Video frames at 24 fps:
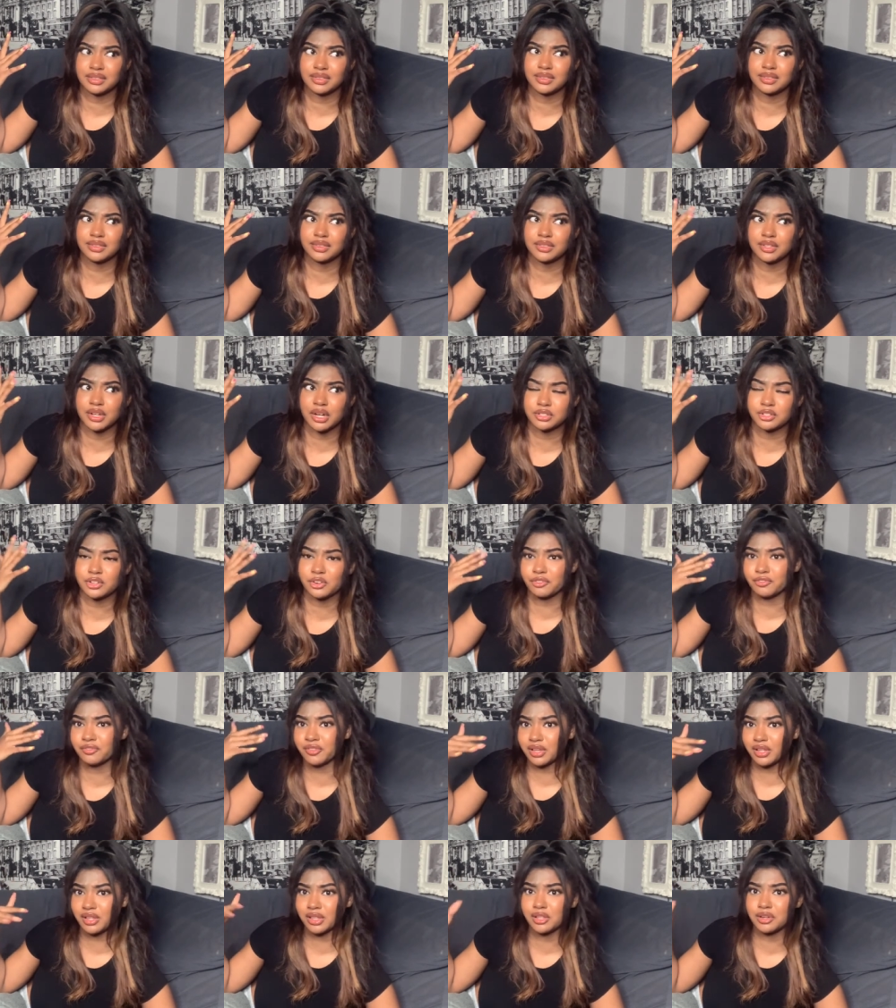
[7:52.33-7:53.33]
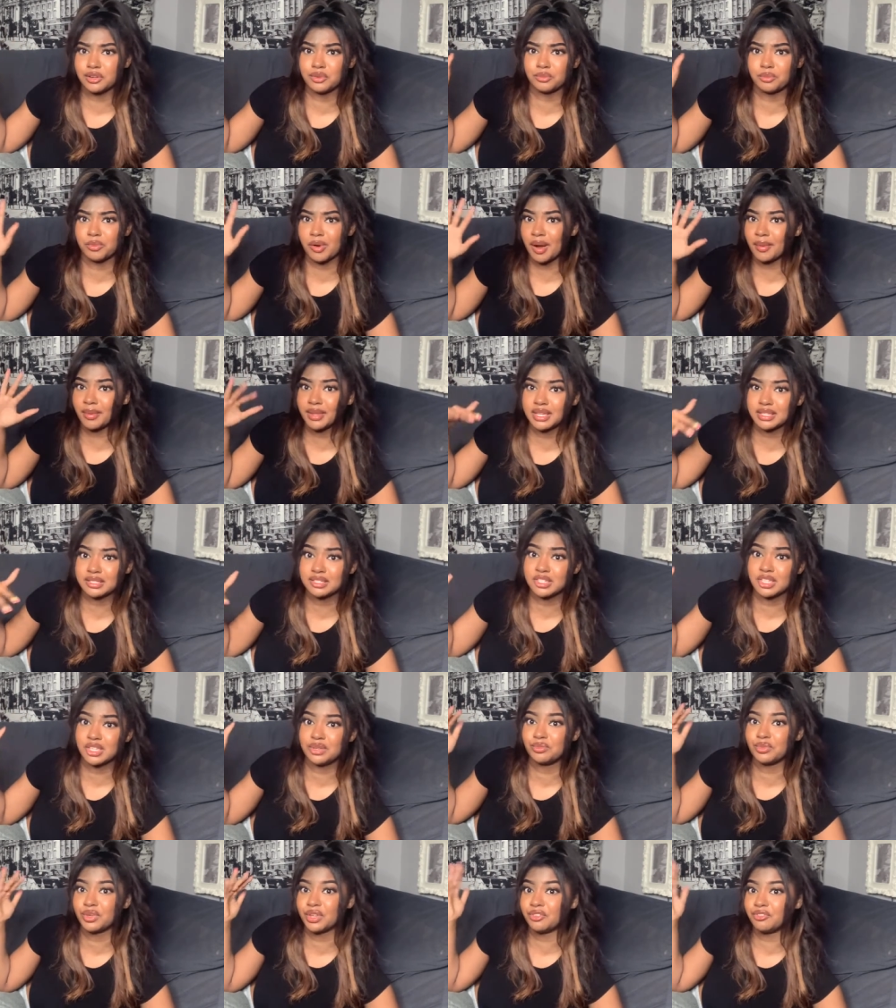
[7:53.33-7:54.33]
Dr. Phil and probably his
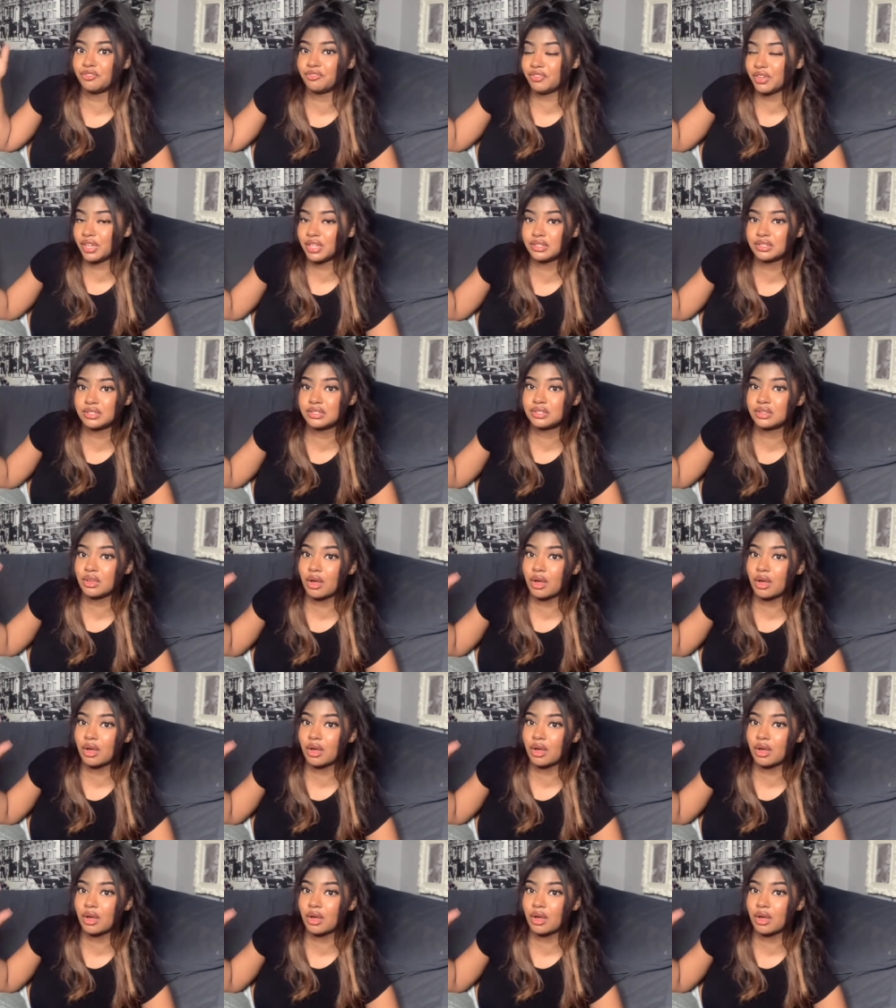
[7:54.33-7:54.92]
team convinced